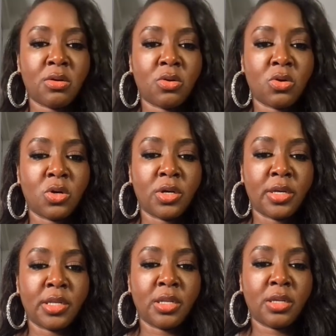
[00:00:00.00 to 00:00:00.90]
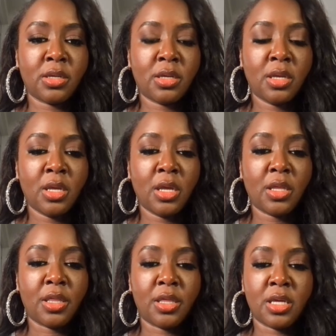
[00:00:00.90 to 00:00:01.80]
on
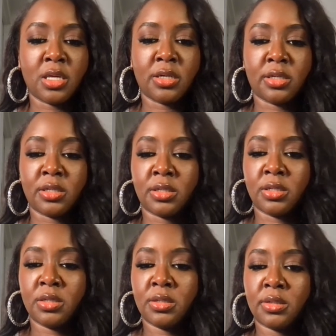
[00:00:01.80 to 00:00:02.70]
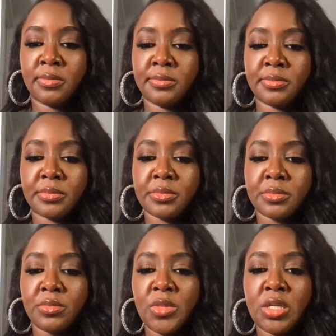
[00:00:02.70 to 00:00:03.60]
the uh,
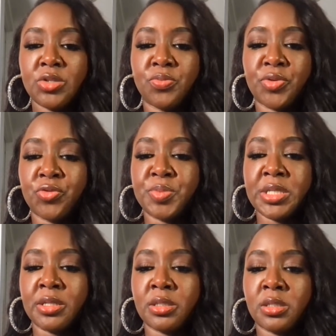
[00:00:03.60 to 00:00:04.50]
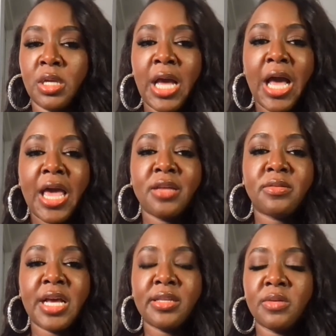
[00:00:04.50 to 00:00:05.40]
Supergoop tint. It,
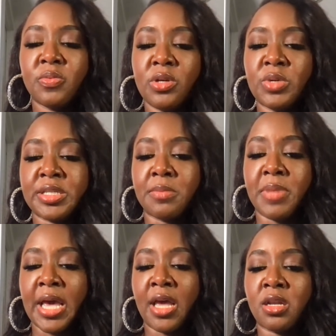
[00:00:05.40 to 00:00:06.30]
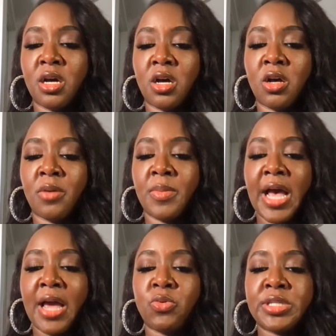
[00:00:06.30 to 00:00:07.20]
not, it, it wasn't bad. Um,
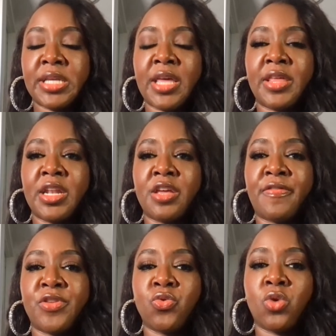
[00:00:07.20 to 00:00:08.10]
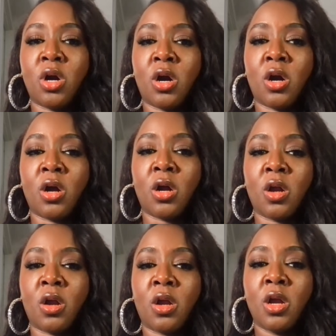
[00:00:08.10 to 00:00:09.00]
I would say that if you
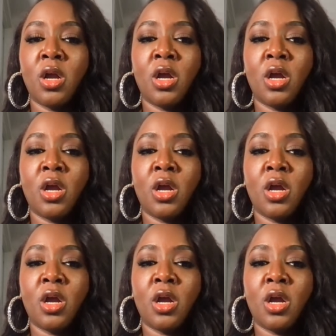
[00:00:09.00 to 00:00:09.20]
are